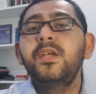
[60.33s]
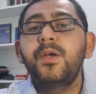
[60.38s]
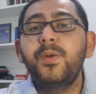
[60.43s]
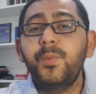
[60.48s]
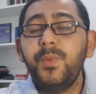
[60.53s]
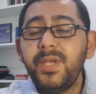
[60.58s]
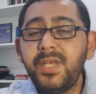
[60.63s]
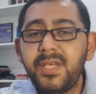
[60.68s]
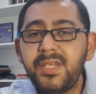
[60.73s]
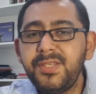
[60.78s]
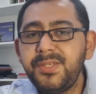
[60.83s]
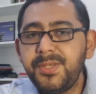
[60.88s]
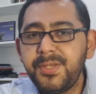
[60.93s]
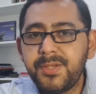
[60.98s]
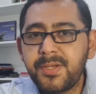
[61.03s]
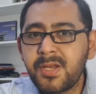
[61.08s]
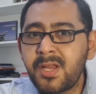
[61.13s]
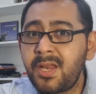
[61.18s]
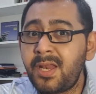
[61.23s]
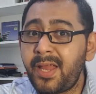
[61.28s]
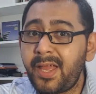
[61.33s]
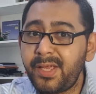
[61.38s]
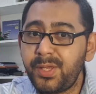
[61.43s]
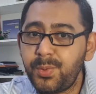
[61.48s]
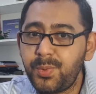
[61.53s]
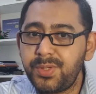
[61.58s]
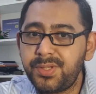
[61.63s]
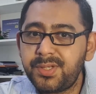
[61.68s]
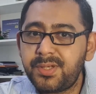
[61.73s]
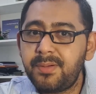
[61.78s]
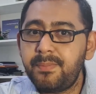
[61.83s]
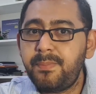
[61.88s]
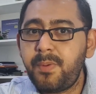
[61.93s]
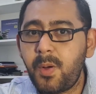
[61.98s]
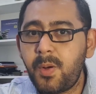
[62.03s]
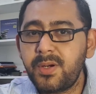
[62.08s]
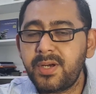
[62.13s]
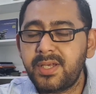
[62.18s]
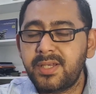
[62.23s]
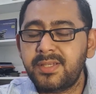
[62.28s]
We consider language
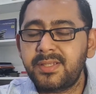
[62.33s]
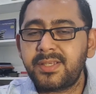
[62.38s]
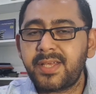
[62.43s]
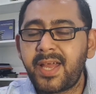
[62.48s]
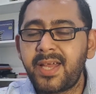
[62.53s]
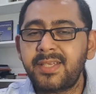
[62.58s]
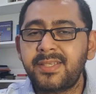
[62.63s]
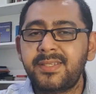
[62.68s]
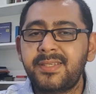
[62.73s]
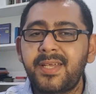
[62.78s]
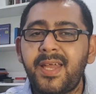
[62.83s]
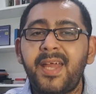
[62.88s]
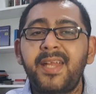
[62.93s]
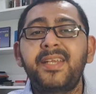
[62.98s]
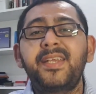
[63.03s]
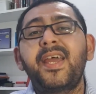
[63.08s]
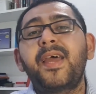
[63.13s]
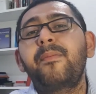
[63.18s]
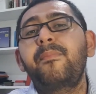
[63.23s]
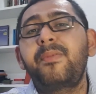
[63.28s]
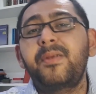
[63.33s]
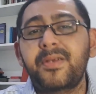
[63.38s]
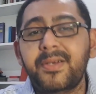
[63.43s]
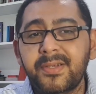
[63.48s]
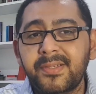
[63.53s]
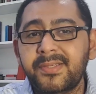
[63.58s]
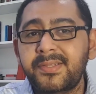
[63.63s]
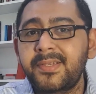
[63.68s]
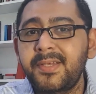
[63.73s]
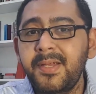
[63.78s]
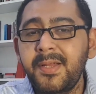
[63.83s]
components as enablers,